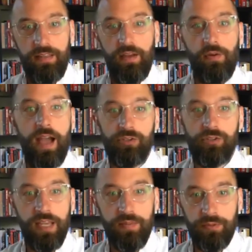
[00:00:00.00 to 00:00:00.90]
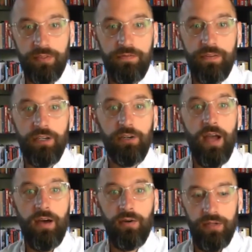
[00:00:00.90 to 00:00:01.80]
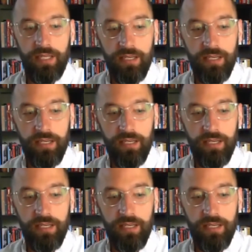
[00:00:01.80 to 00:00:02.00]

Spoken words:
they were actually able to figure out,